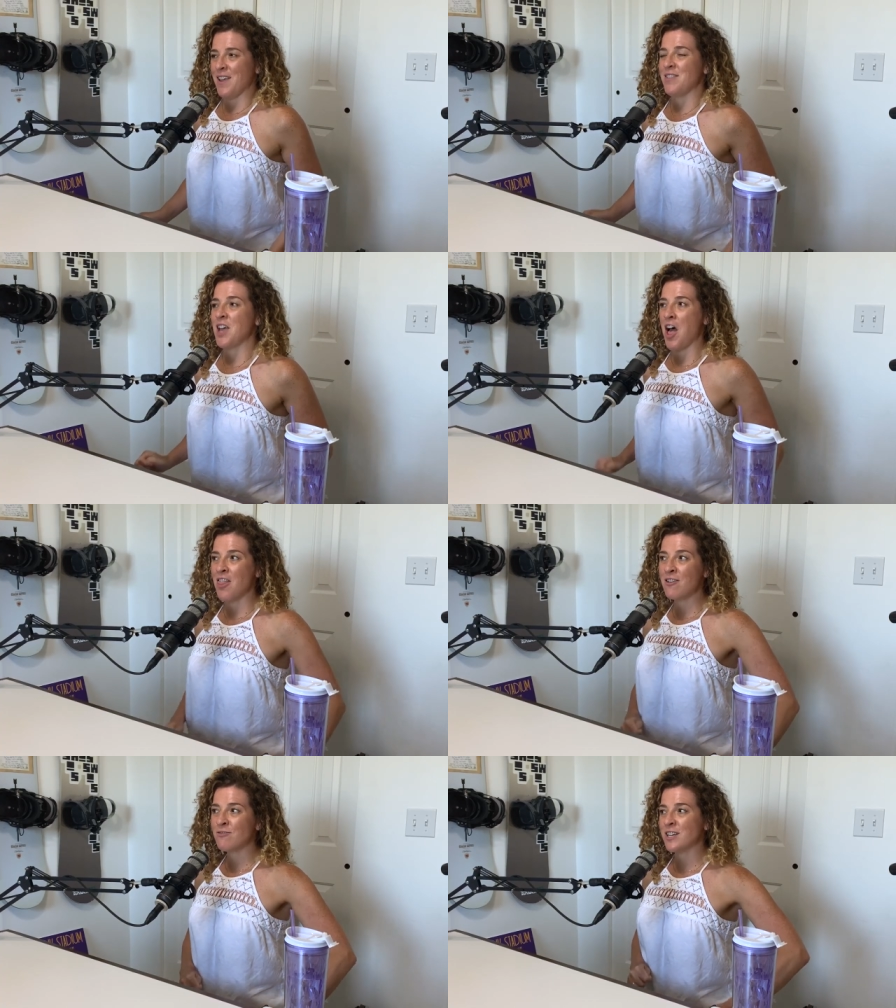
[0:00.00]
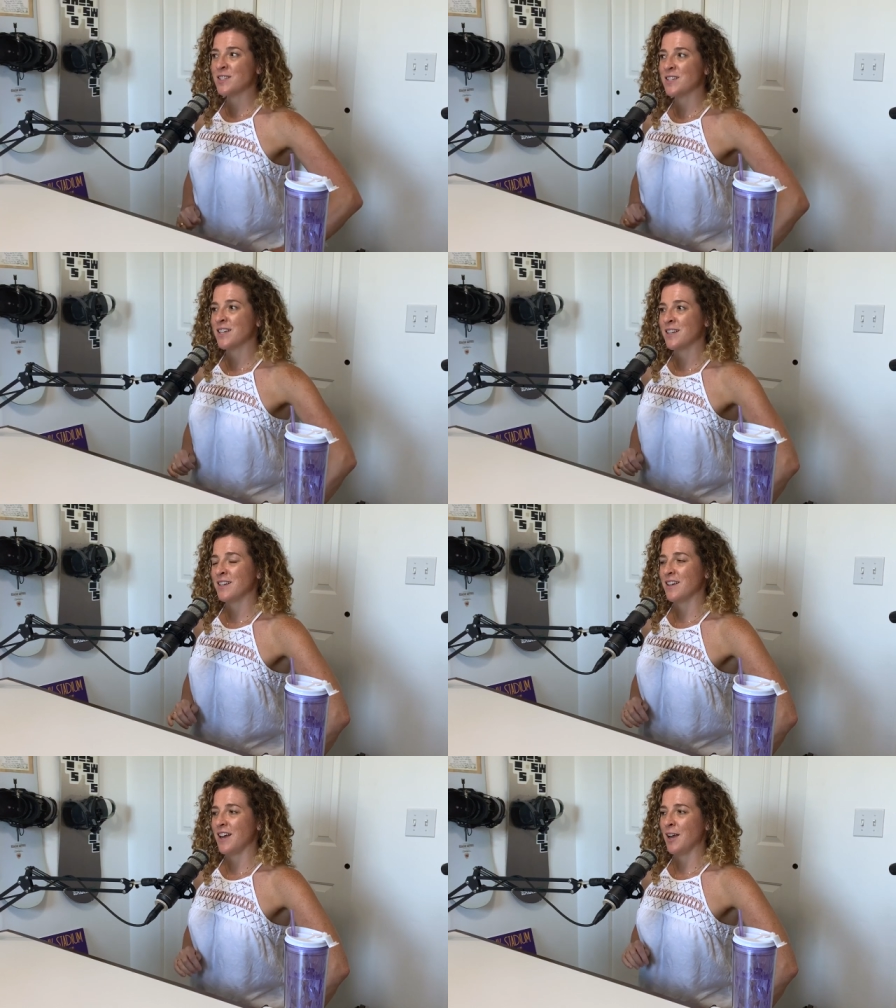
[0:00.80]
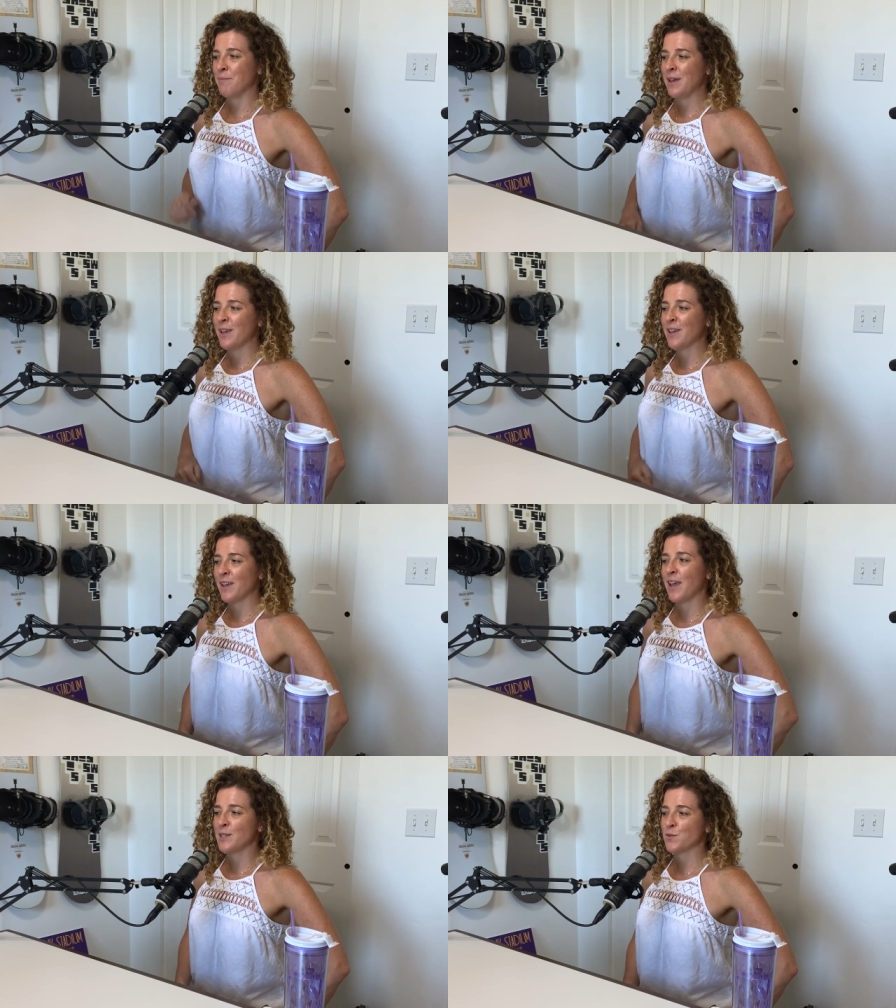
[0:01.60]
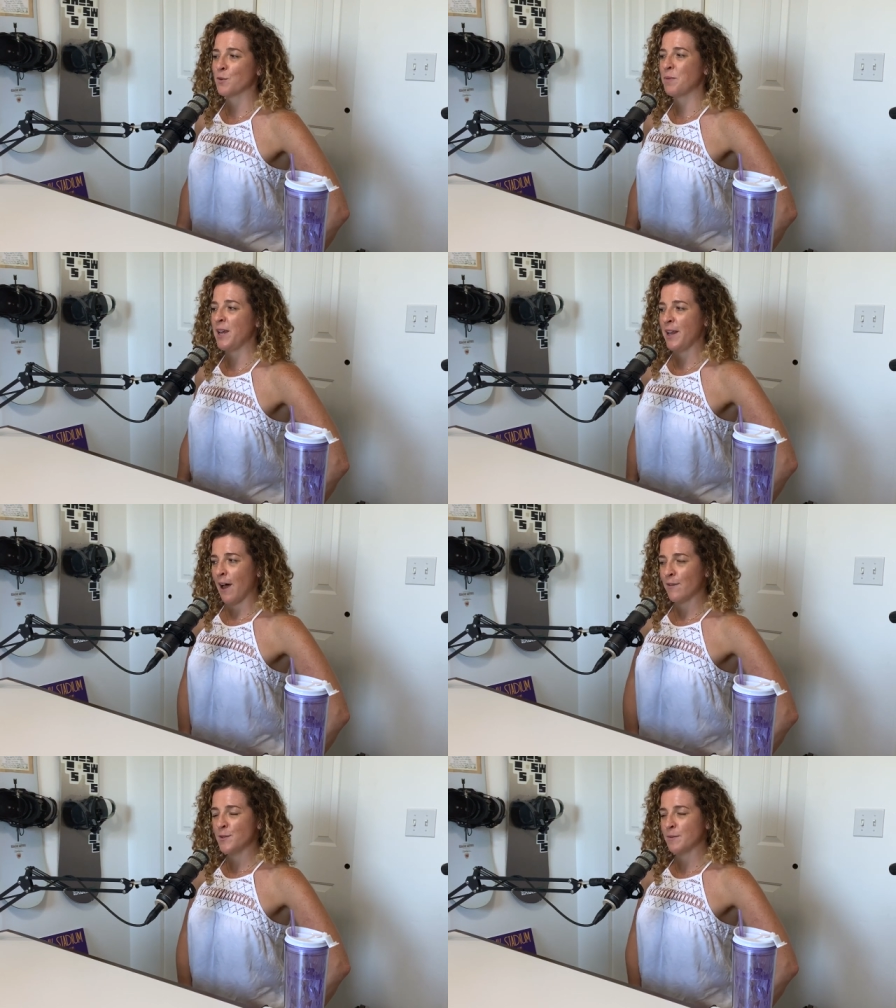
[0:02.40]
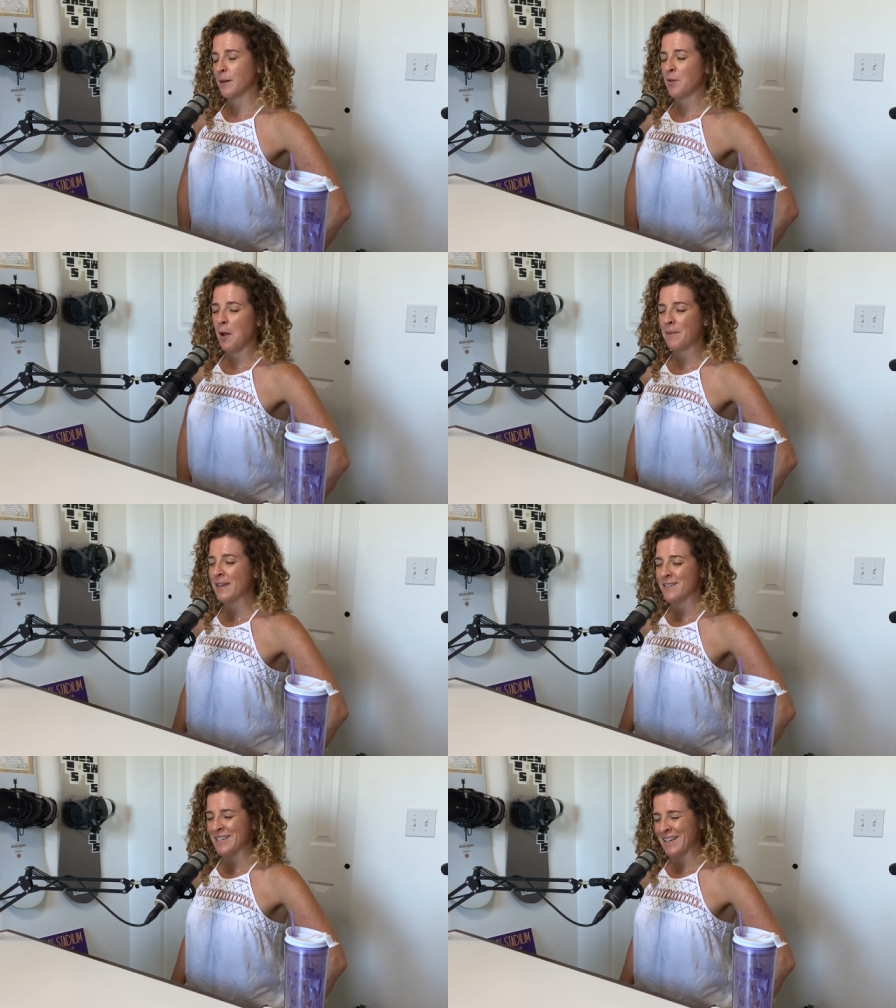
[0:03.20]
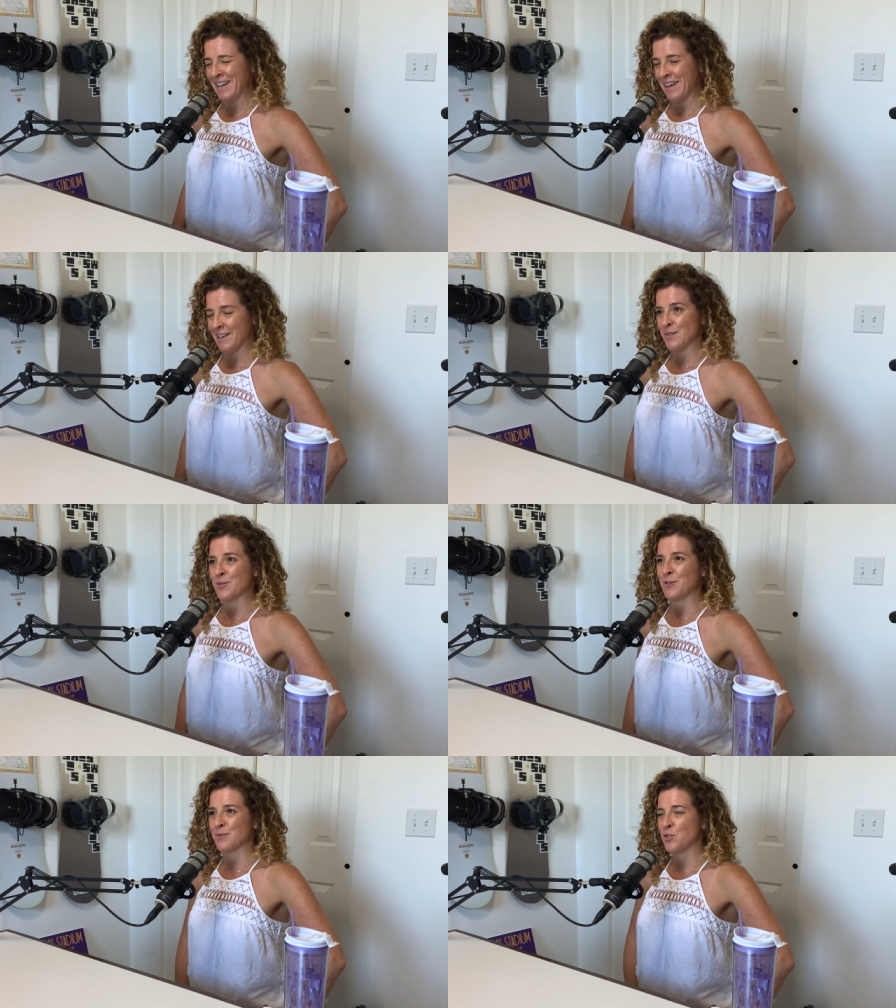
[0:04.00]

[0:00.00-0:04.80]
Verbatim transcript: The other reason I'm making a case for PDFs, but I'm not mandating it, so don't uh-huh.